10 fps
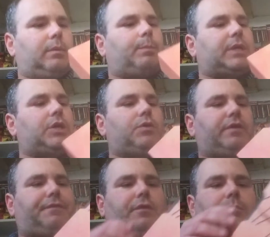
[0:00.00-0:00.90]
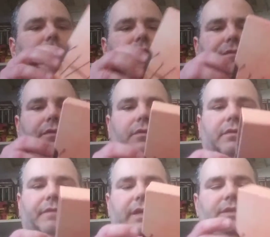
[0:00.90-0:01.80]
Beautiful, beautiful
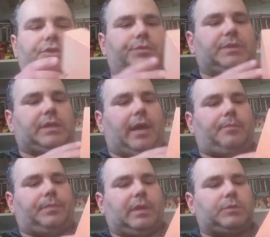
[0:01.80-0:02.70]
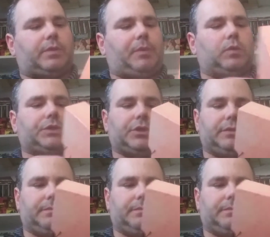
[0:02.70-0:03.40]
Vinegar Syndrome set. Comes with a poster.